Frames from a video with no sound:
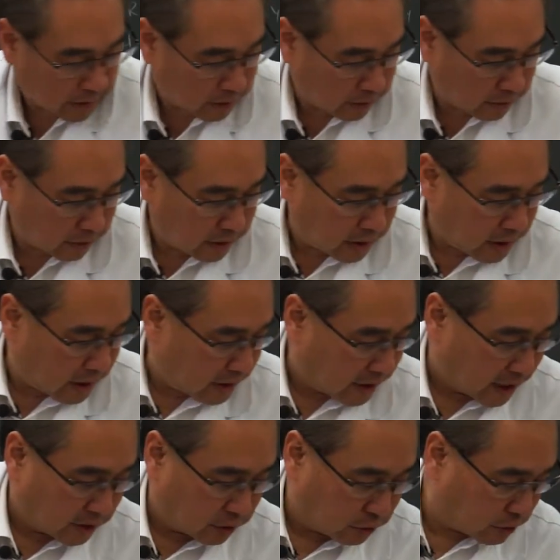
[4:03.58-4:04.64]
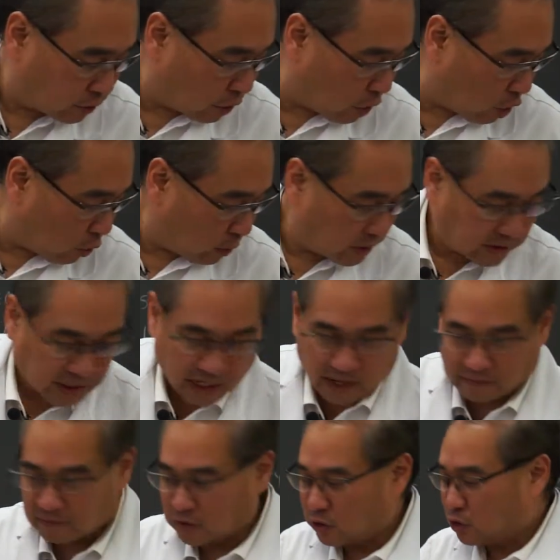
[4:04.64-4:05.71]
though that you should always
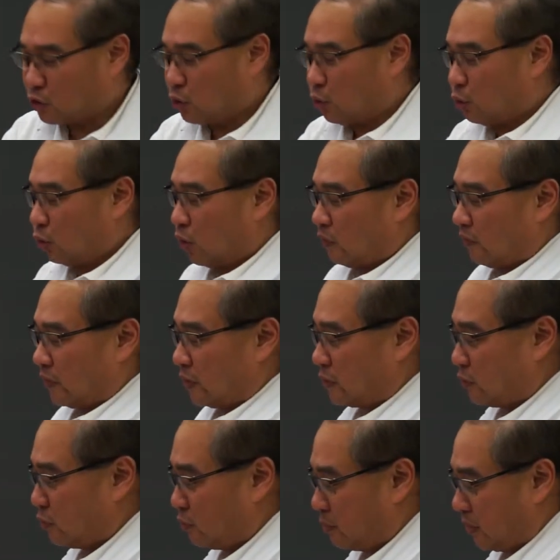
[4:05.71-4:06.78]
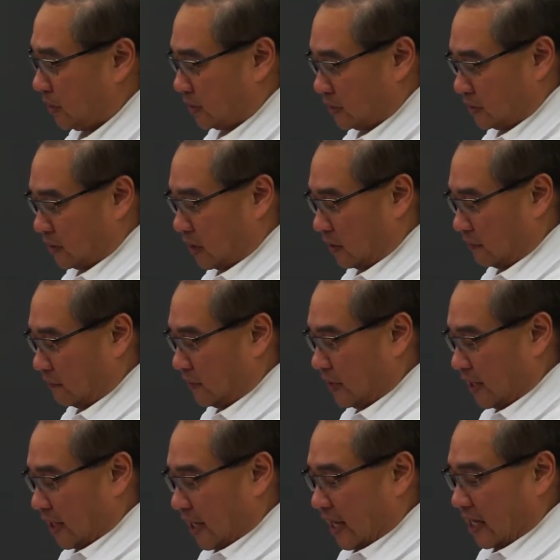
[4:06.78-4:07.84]
have control over the tubing itself,
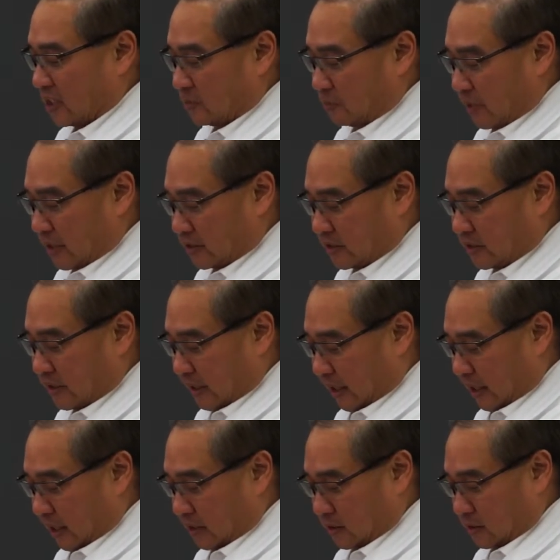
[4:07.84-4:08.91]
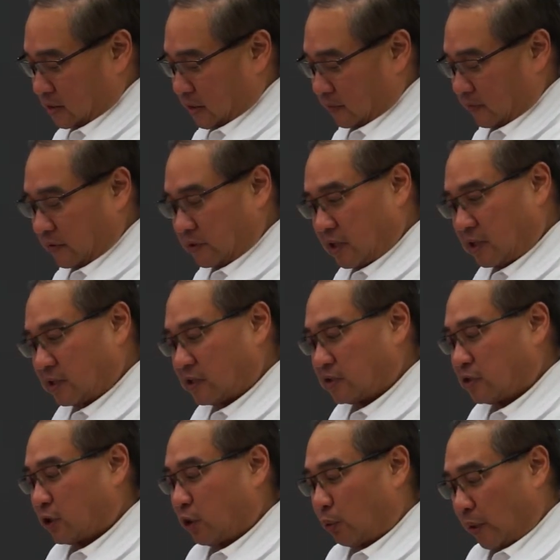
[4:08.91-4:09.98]
especially the ends. If it touches
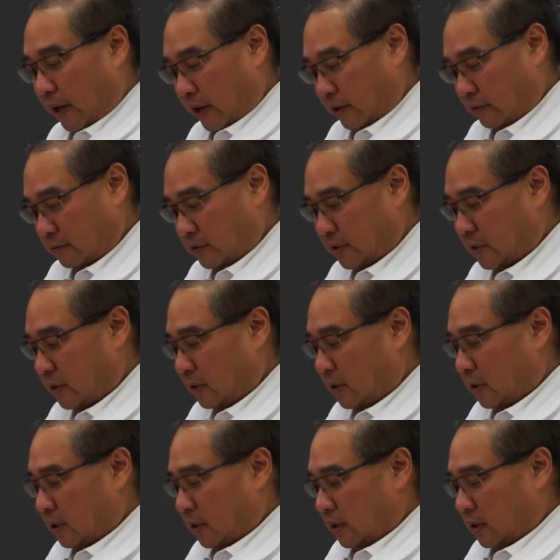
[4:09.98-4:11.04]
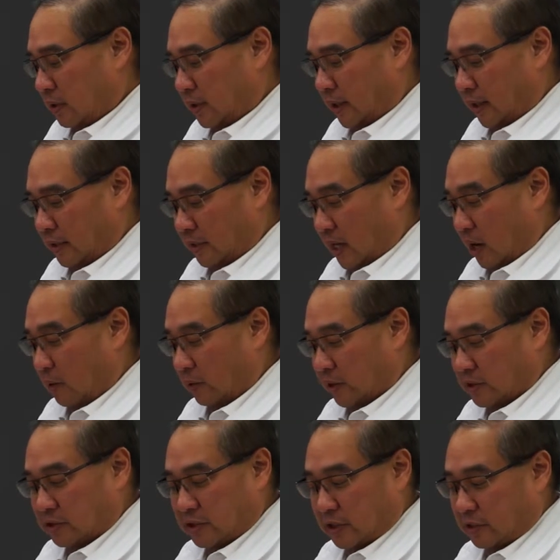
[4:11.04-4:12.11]
the ground, then I will
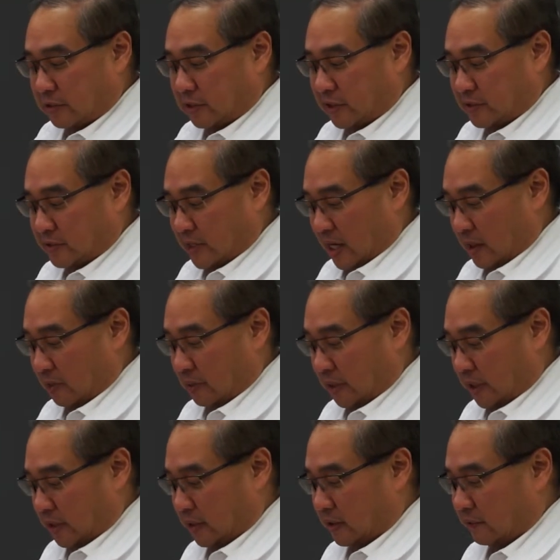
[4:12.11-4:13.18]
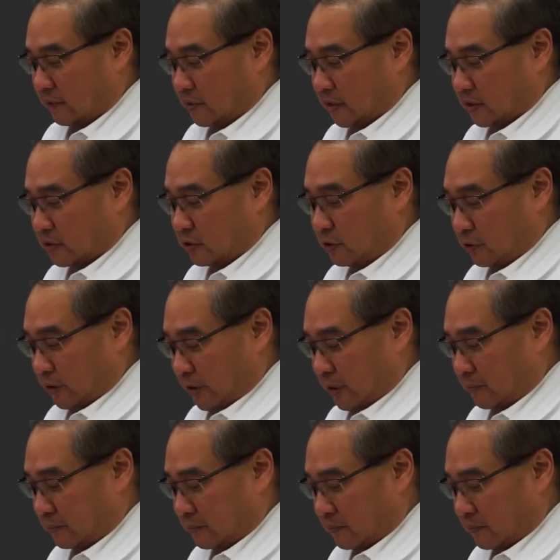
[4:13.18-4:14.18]
consider it contaminated if it gets dirty.